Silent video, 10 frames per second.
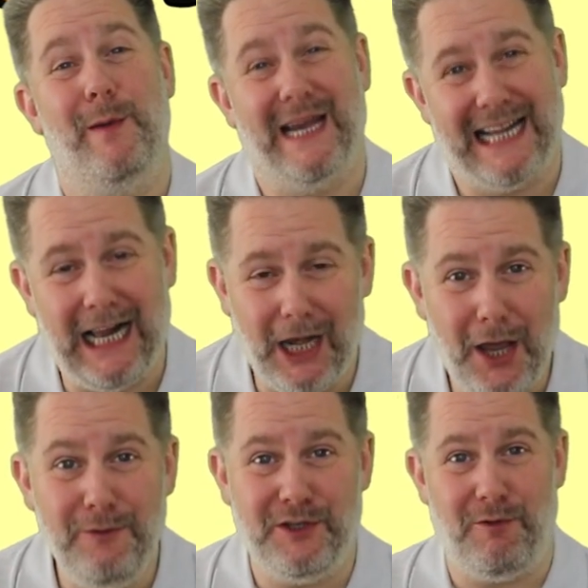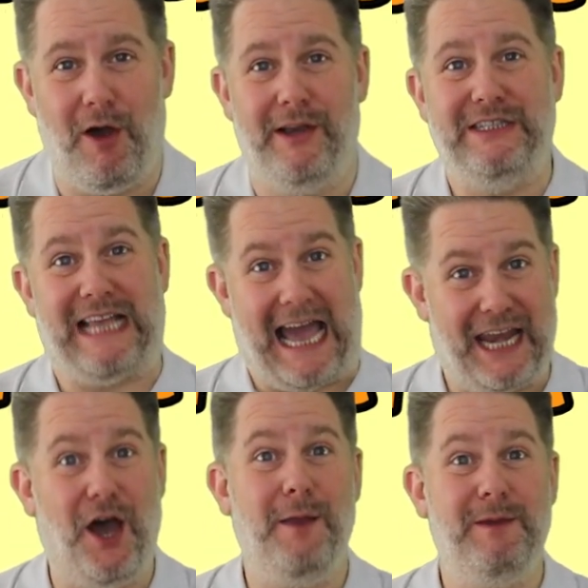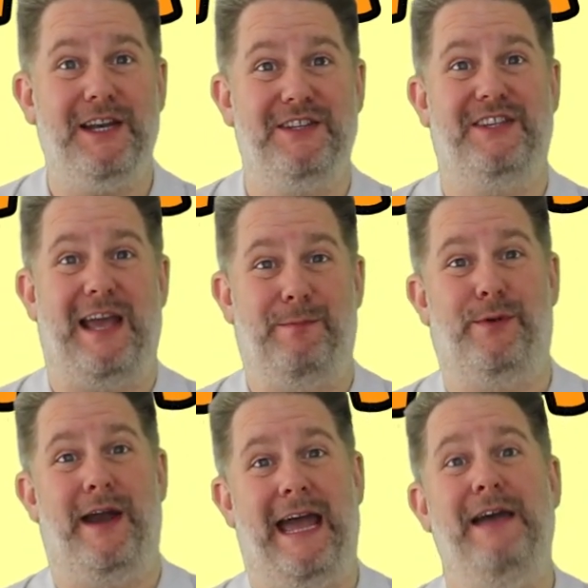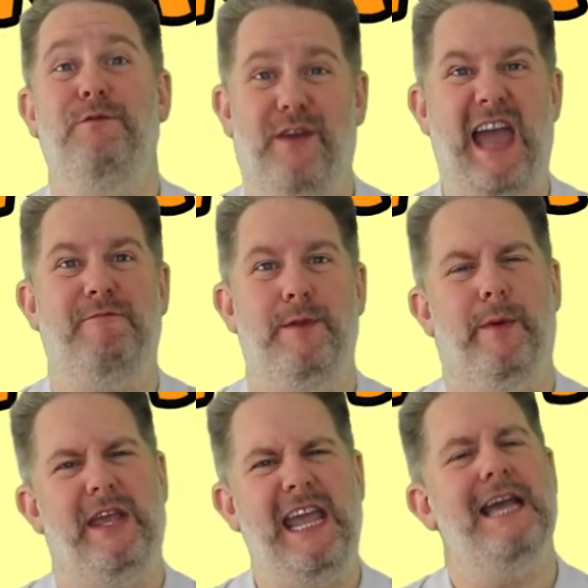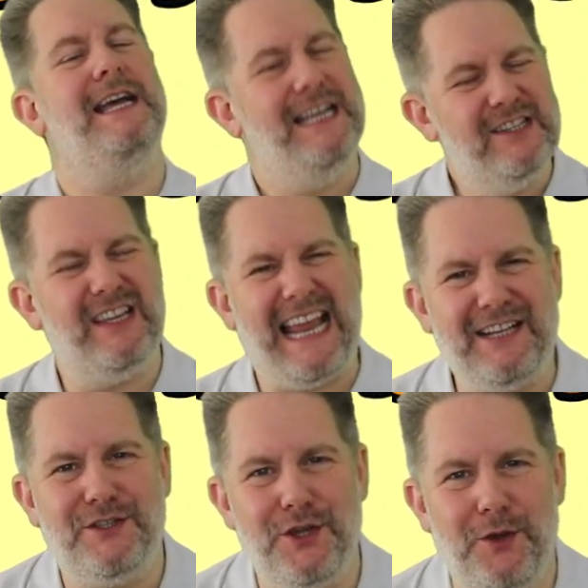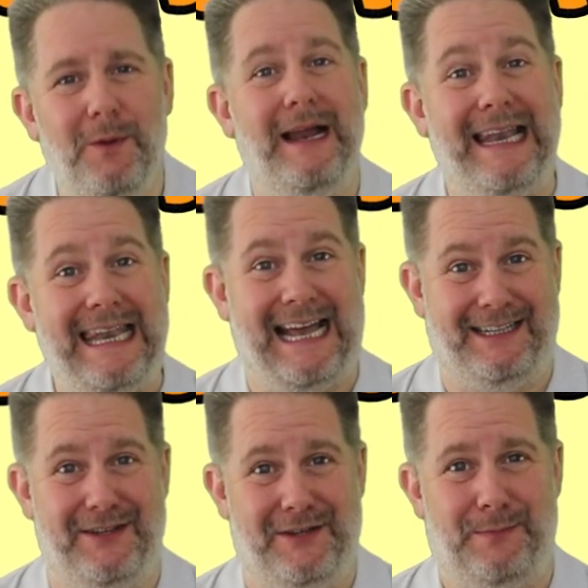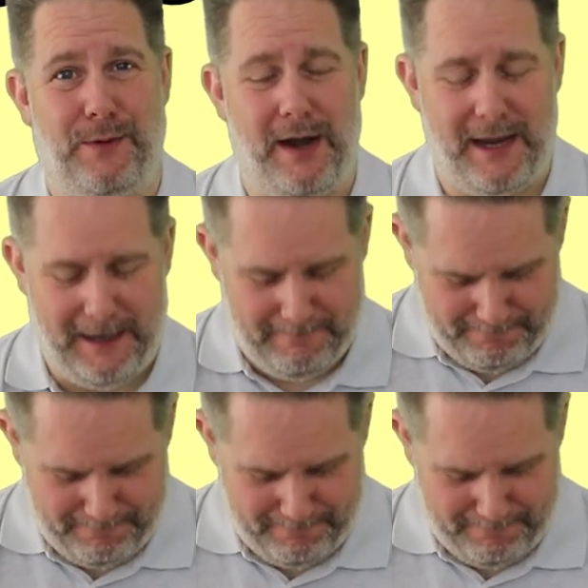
we're going to close our eyes, and I'm going to say a prayer for everybody here. So let us pray.